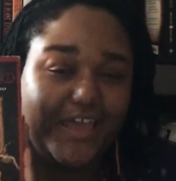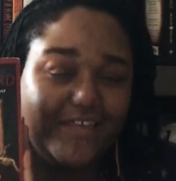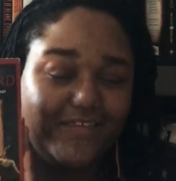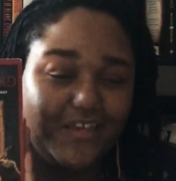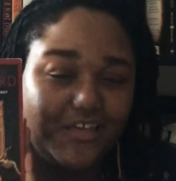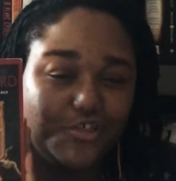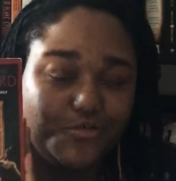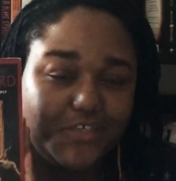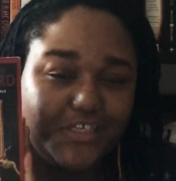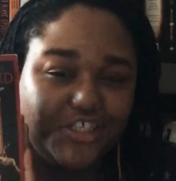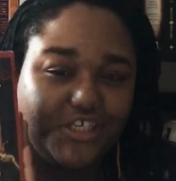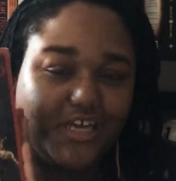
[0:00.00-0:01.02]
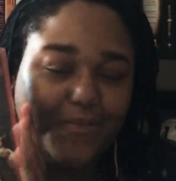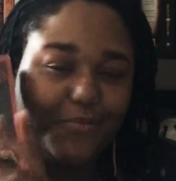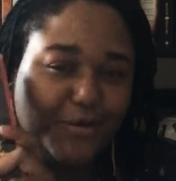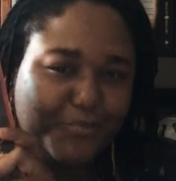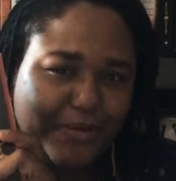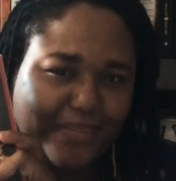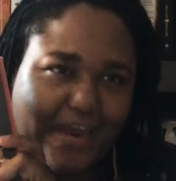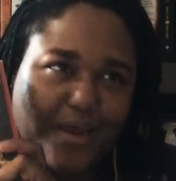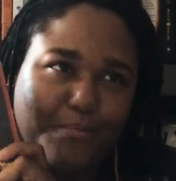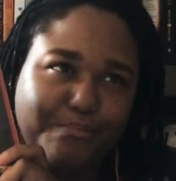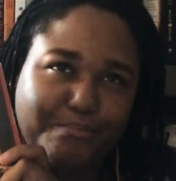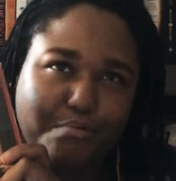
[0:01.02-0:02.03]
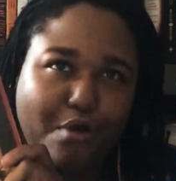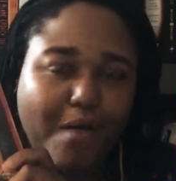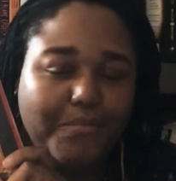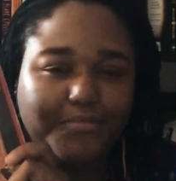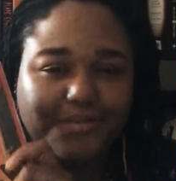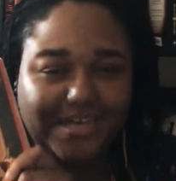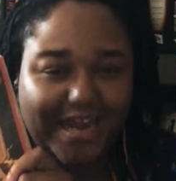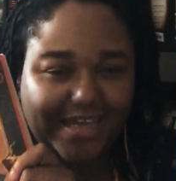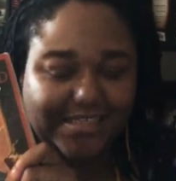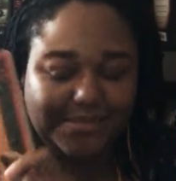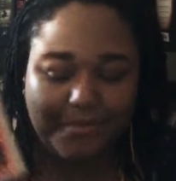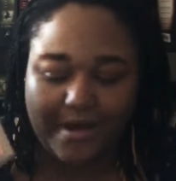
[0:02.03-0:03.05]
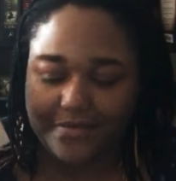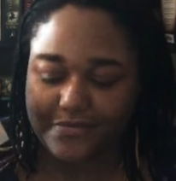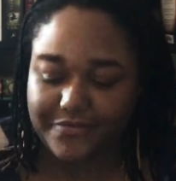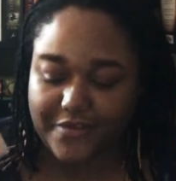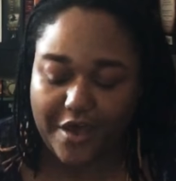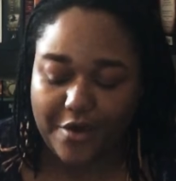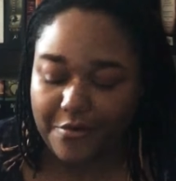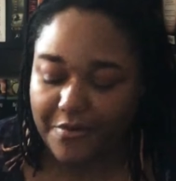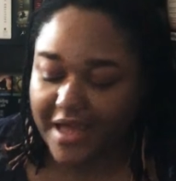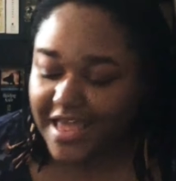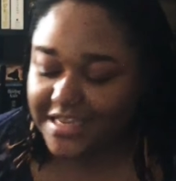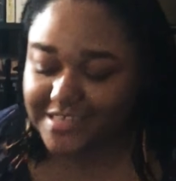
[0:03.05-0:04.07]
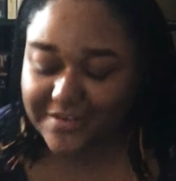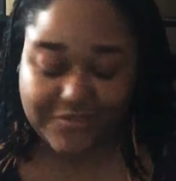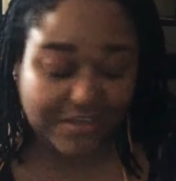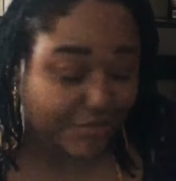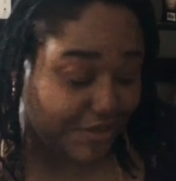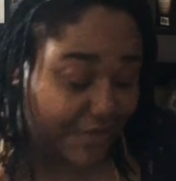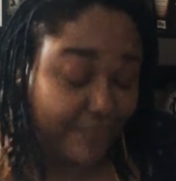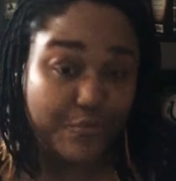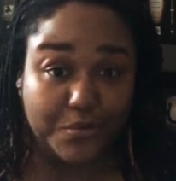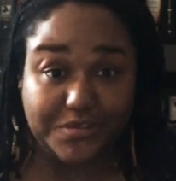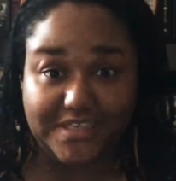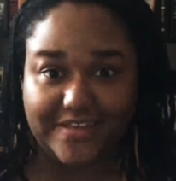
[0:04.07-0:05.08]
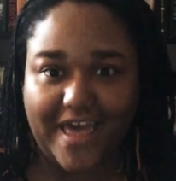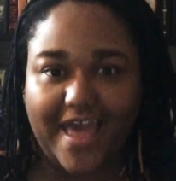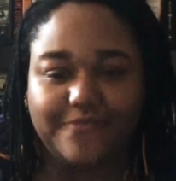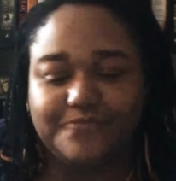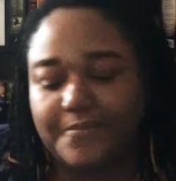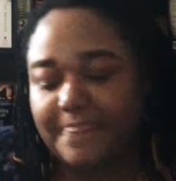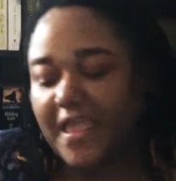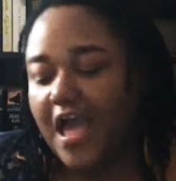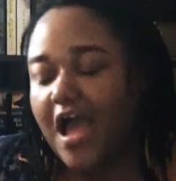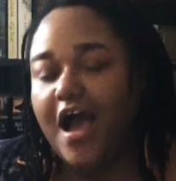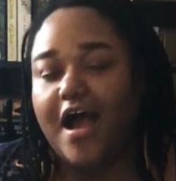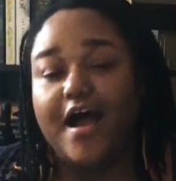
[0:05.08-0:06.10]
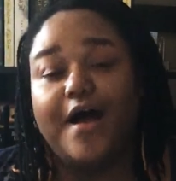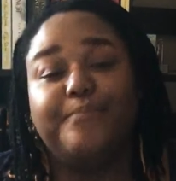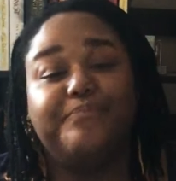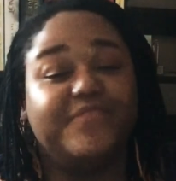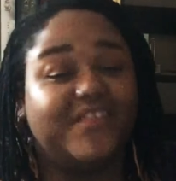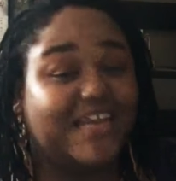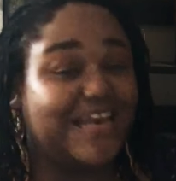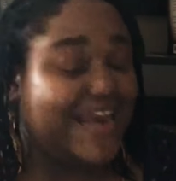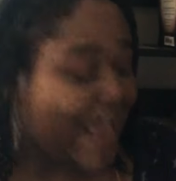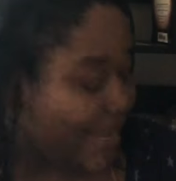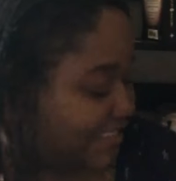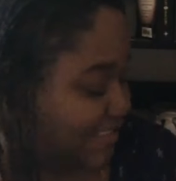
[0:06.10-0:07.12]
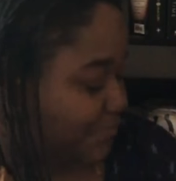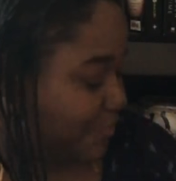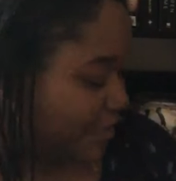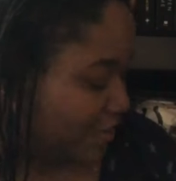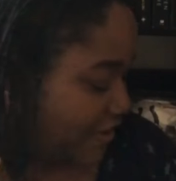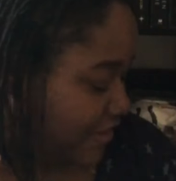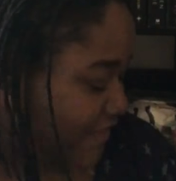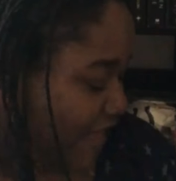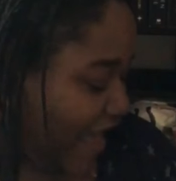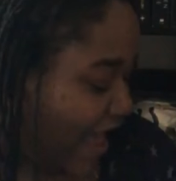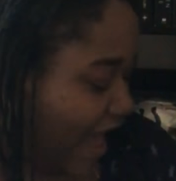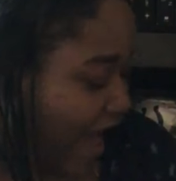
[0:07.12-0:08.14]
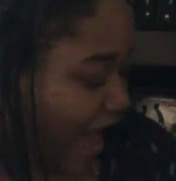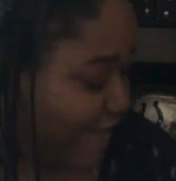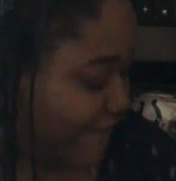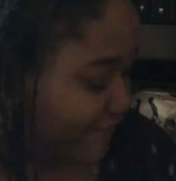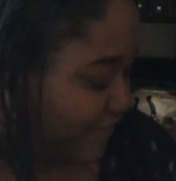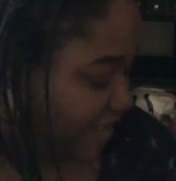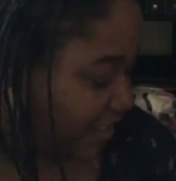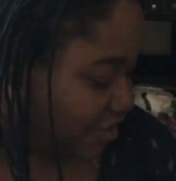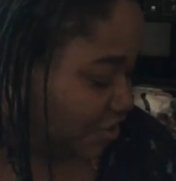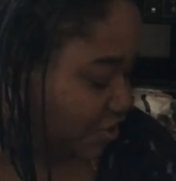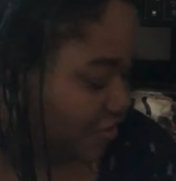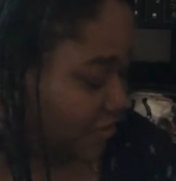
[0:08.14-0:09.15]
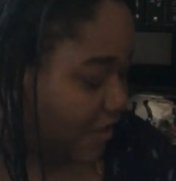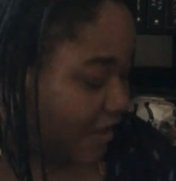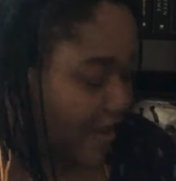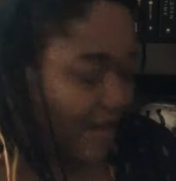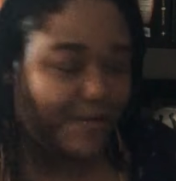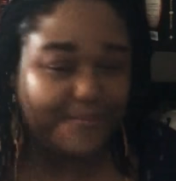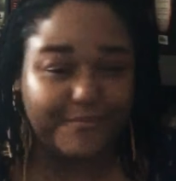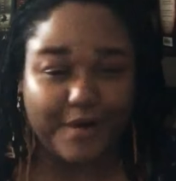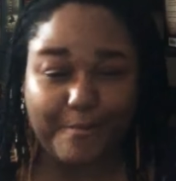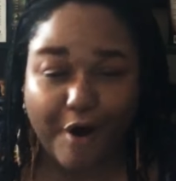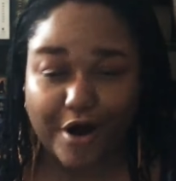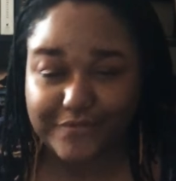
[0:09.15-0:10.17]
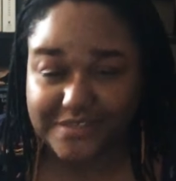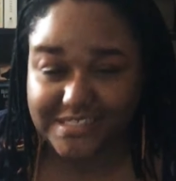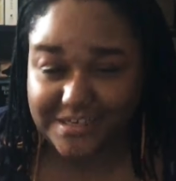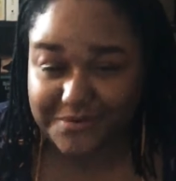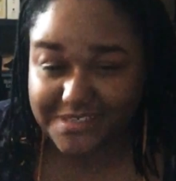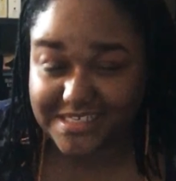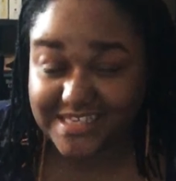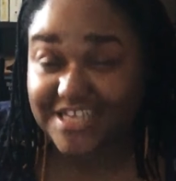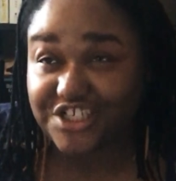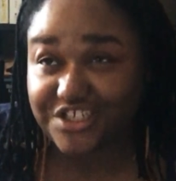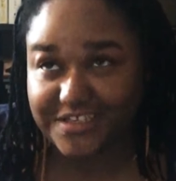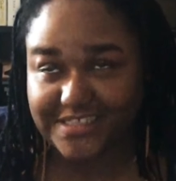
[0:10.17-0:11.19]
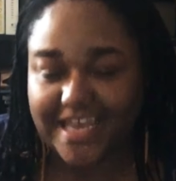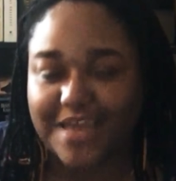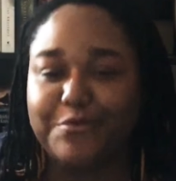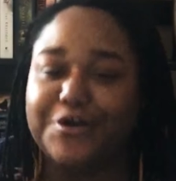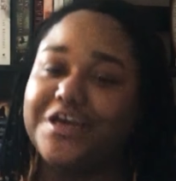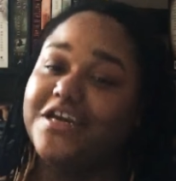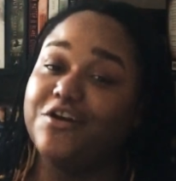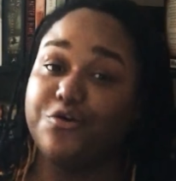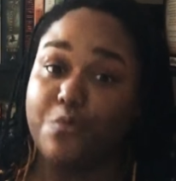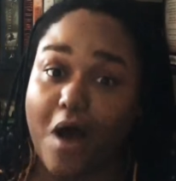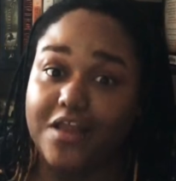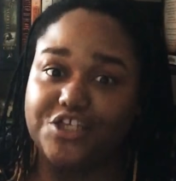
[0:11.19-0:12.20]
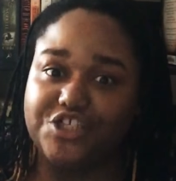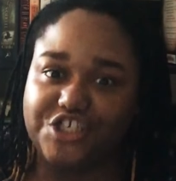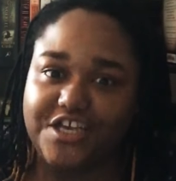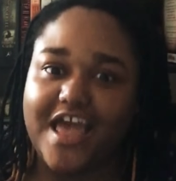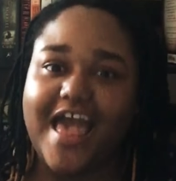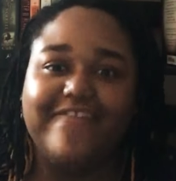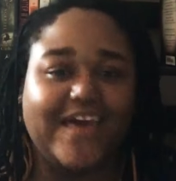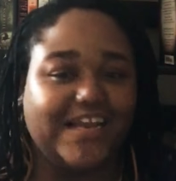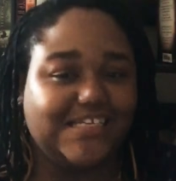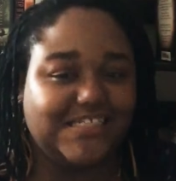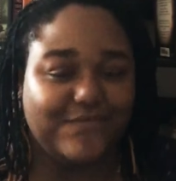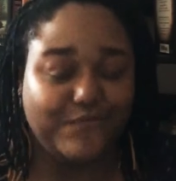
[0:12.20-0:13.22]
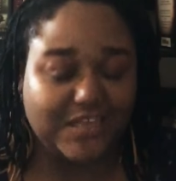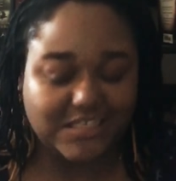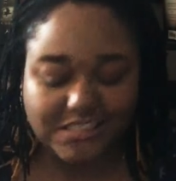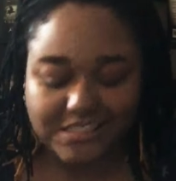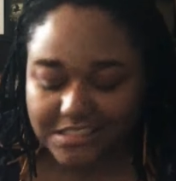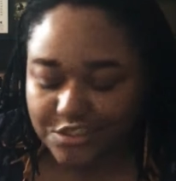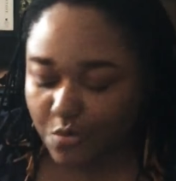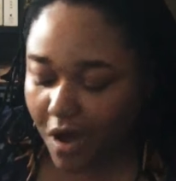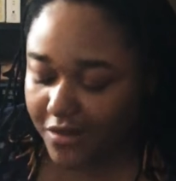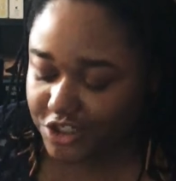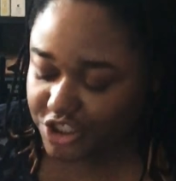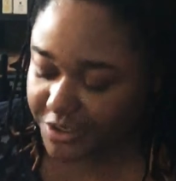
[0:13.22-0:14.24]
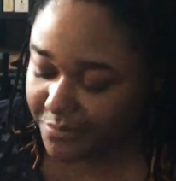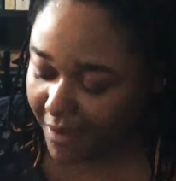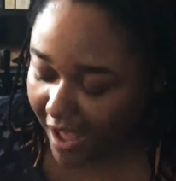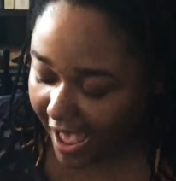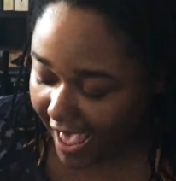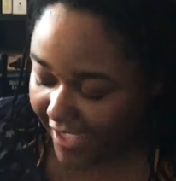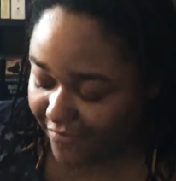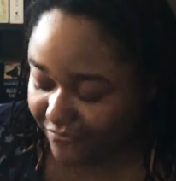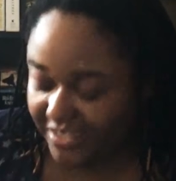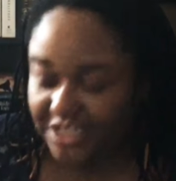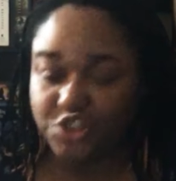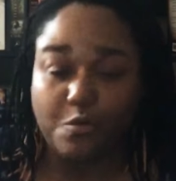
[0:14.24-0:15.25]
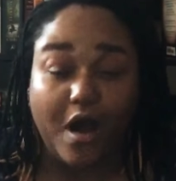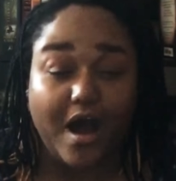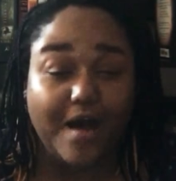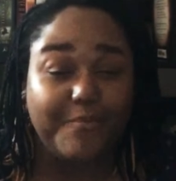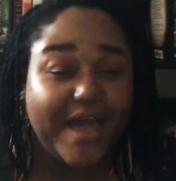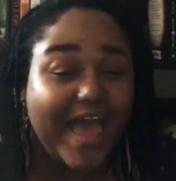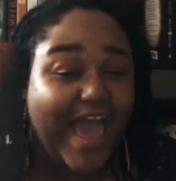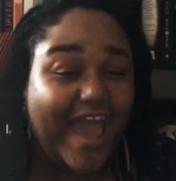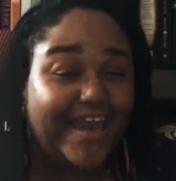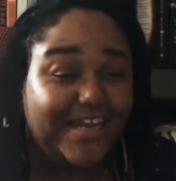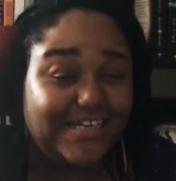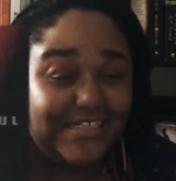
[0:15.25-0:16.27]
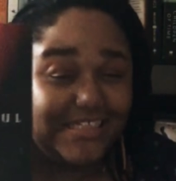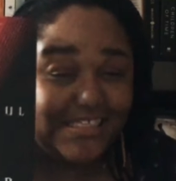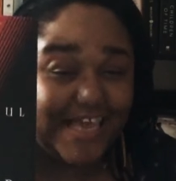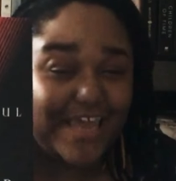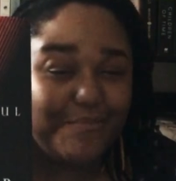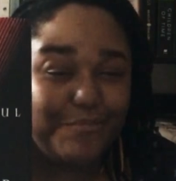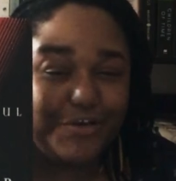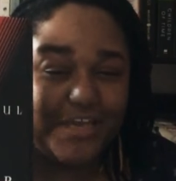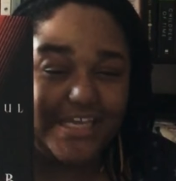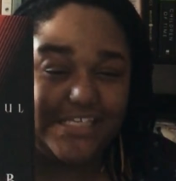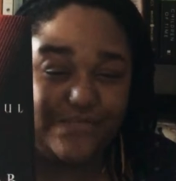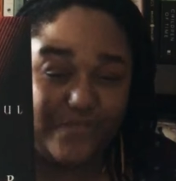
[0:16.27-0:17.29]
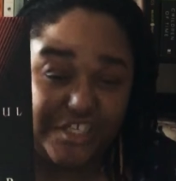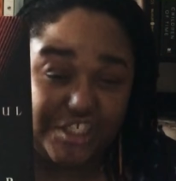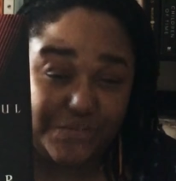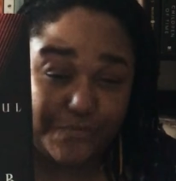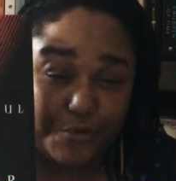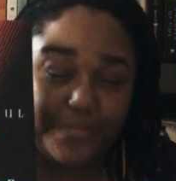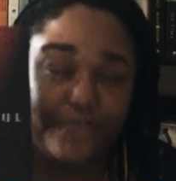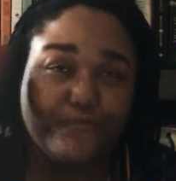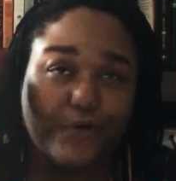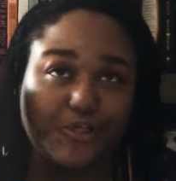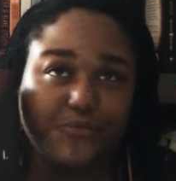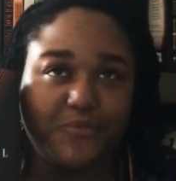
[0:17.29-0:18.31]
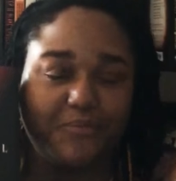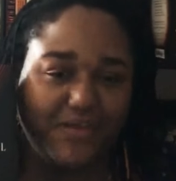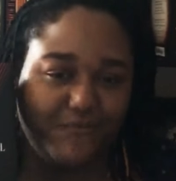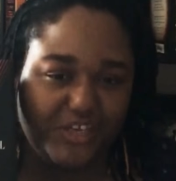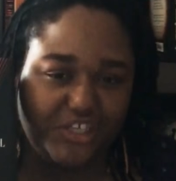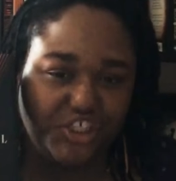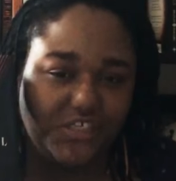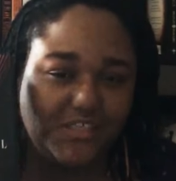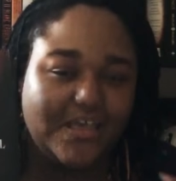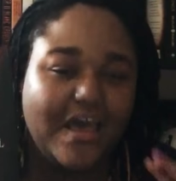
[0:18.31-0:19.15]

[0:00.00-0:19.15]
in the trilogy. I'm going to pick that up probably next month, so definitely looking forward to that. The next book that I finished, a part of a series, is actually the second book in a duology. That is The Villains duology by V.E. Schwab, and the second book is Vengeful, the first one being Vicious.